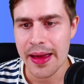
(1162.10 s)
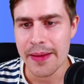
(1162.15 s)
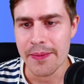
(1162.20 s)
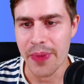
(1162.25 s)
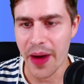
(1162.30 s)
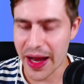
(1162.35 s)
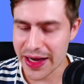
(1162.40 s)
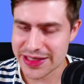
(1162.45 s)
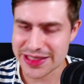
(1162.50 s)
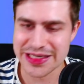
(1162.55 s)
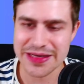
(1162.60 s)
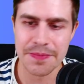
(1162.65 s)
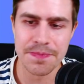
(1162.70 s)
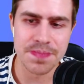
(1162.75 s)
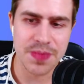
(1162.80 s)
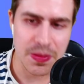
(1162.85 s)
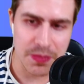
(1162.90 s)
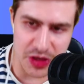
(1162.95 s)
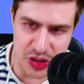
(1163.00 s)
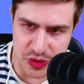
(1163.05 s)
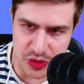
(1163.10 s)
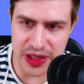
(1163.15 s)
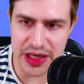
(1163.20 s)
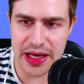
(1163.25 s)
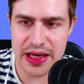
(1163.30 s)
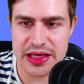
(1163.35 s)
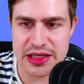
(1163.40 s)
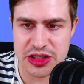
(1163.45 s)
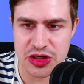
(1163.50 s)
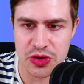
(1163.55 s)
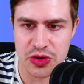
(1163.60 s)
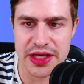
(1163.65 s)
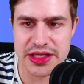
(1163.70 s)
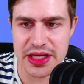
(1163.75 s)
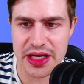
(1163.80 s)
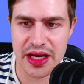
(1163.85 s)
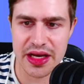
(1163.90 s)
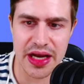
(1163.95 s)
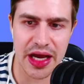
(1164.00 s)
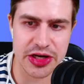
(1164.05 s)
But between Douglas Luiz
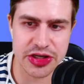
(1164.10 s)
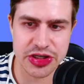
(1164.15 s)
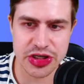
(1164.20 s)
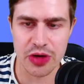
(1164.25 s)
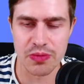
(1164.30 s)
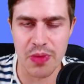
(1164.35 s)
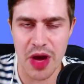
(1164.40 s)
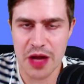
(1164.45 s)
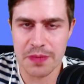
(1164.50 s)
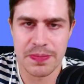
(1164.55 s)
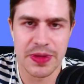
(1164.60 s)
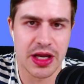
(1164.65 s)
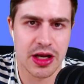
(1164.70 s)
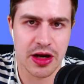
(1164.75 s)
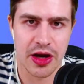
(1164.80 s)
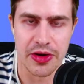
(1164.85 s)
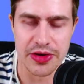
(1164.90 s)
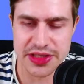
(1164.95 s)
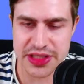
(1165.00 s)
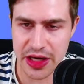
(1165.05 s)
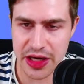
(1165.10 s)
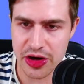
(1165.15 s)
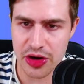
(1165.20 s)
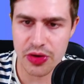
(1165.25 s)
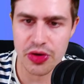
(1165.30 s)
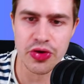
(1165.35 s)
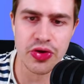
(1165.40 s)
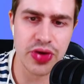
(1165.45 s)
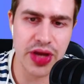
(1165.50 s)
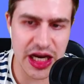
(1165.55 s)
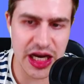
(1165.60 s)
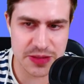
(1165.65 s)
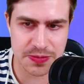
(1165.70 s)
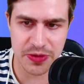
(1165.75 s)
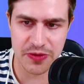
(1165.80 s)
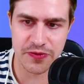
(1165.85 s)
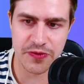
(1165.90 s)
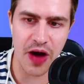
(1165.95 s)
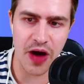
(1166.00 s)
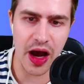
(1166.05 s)
and Garnacho, it might be close. I don't know who you guys
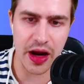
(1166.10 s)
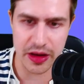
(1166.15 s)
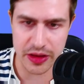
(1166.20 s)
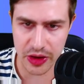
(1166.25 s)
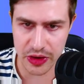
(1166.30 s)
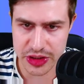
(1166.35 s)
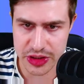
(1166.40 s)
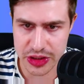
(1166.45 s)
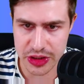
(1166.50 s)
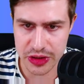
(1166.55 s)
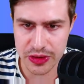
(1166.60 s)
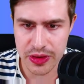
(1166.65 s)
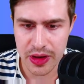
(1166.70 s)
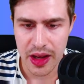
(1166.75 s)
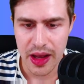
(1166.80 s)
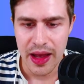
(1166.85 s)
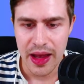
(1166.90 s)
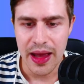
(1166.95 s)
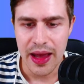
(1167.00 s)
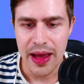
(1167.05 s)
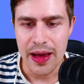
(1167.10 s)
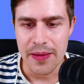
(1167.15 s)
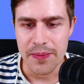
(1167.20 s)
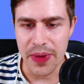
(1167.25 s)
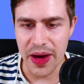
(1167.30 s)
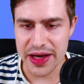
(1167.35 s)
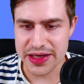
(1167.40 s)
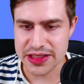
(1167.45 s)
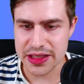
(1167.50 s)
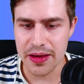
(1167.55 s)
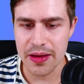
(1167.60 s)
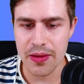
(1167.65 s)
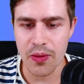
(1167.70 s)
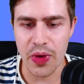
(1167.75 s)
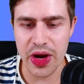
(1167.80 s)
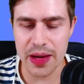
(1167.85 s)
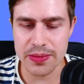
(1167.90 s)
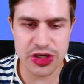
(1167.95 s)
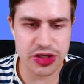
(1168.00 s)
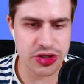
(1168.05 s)
prefer out of those two. But
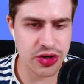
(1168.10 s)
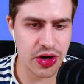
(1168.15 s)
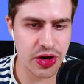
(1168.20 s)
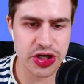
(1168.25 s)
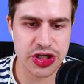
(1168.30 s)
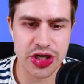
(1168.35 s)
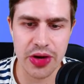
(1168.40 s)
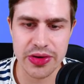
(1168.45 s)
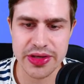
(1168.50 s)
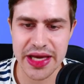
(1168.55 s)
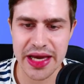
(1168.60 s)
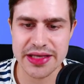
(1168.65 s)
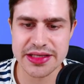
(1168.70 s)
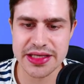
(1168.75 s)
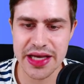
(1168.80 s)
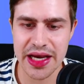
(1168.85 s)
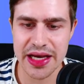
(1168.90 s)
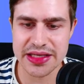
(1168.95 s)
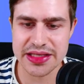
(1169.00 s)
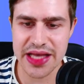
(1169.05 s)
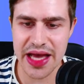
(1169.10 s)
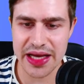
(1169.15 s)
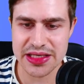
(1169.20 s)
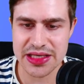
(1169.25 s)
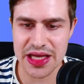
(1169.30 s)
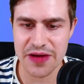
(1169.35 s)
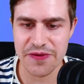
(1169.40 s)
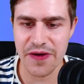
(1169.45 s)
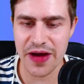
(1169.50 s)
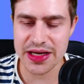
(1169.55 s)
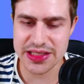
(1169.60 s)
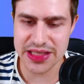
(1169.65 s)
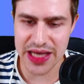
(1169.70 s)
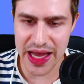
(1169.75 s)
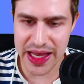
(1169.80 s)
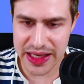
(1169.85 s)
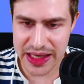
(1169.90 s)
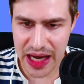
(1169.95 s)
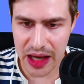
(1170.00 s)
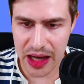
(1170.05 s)
what I'm just trying to showcase here is that if I
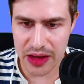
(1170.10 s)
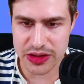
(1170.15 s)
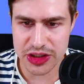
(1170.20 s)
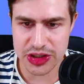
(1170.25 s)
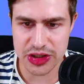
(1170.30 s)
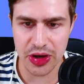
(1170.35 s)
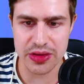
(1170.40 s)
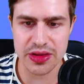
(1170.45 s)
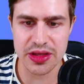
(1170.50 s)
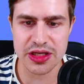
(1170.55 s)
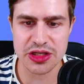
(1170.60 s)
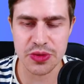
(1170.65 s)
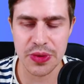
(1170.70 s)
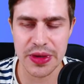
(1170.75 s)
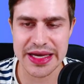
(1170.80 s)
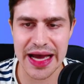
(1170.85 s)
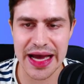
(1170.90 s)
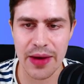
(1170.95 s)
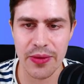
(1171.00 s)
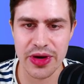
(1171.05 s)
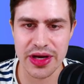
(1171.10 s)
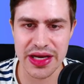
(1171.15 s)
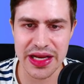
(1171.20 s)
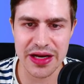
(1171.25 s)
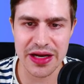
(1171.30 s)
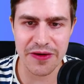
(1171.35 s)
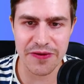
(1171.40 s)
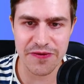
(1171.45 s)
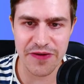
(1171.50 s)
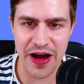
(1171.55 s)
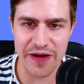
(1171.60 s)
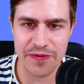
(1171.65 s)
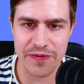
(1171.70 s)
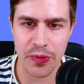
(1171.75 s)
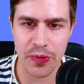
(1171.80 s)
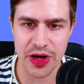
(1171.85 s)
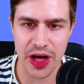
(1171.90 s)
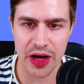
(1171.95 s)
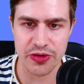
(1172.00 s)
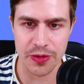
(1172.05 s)
take out Son this week, I would need a
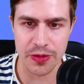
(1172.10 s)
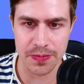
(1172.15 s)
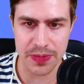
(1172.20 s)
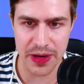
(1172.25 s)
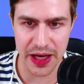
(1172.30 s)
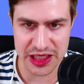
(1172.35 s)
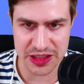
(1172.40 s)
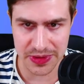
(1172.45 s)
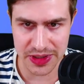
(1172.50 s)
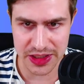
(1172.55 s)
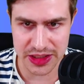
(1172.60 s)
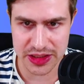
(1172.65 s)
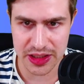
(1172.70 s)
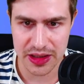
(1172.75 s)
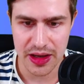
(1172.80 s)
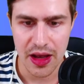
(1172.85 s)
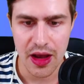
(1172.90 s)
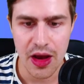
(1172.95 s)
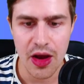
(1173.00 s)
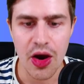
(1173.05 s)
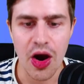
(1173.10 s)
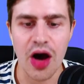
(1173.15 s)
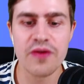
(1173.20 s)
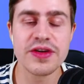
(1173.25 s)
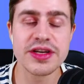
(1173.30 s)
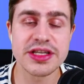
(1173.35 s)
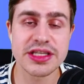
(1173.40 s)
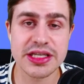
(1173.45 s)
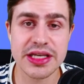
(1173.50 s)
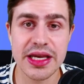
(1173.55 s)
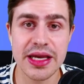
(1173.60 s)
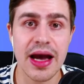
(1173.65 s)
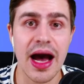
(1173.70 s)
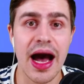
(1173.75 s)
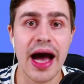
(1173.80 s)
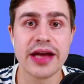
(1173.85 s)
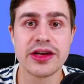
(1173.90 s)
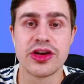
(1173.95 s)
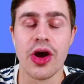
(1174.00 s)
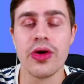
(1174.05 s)
5.9 replacement. Obviously,
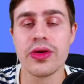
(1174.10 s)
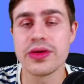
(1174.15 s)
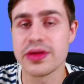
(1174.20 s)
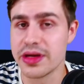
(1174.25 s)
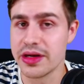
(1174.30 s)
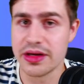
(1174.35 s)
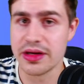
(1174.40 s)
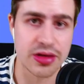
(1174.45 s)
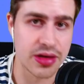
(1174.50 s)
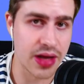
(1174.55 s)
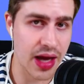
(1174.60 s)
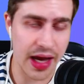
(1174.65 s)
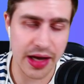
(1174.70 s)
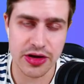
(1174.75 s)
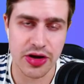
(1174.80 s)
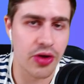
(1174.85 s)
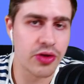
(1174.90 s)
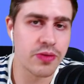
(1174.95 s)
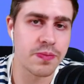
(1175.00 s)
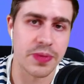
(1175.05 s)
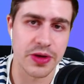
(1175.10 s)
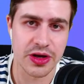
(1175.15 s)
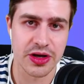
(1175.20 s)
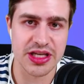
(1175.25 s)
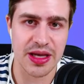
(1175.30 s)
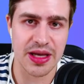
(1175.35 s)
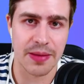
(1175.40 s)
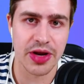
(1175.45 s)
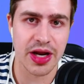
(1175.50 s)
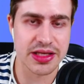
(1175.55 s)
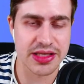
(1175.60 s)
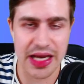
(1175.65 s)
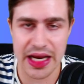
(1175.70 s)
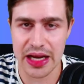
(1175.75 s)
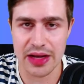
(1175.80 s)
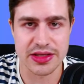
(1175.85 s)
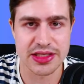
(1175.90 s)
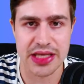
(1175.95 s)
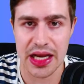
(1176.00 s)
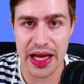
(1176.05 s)
I don't because I'm going to take
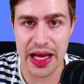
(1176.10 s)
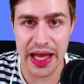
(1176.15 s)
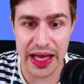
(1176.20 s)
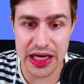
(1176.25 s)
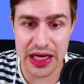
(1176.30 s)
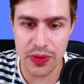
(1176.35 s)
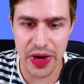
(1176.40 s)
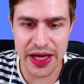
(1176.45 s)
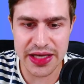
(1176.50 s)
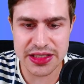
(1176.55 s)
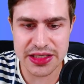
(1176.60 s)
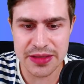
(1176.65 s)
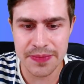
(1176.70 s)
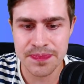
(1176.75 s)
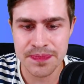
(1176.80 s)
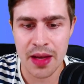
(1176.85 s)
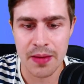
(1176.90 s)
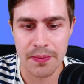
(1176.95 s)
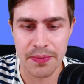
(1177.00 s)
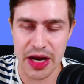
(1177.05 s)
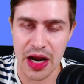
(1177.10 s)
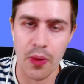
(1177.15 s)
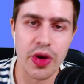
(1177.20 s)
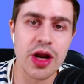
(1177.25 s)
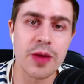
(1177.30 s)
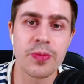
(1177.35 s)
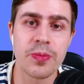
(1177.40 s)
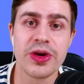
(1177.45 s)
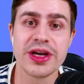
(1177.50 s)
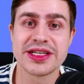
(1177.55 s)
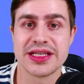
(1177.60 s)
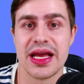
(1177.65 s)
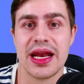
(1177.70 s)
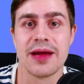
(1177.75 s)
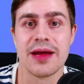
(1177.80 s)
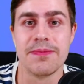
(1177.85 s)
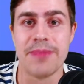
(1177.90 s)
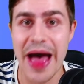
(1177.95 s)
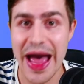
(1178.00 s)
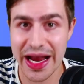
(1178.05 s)
out Salah anyways. But I want to bring
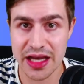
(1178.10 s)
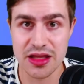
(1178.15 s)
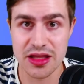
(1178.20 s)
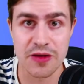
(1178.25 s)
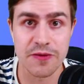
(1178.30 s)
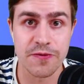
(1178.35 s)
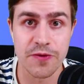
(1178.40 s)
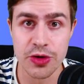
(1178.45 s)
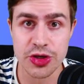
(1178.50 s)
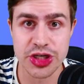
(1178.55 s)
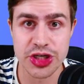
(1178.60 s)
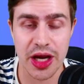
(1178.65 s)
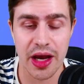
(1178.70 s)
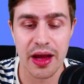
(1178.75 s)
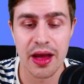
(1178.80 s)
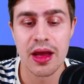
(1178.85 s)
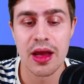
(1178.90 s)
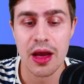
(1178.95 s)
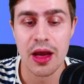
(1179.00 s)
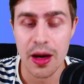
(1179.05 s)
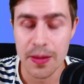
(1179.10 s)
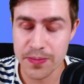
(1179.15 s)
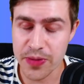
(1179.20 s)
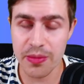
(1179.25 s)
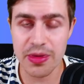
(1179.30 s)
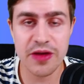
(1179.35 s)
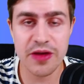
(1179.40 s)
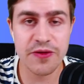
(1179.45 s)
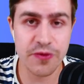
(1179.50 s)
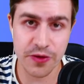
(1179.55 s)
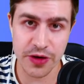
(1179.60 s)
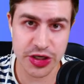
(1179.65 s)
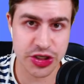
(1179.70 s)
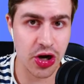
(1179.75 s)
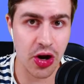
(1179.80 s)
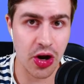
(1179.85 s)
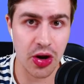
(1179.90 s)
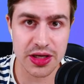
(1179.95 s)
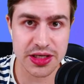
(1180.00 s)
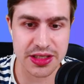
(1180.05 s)
Salah back in the future, probably for a
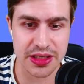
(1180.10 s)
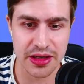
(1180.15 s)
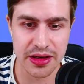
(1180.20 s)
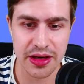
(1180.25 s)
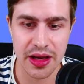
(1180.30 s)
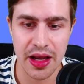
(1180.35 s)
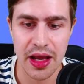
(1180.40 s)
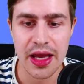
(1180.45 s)
Richarlison.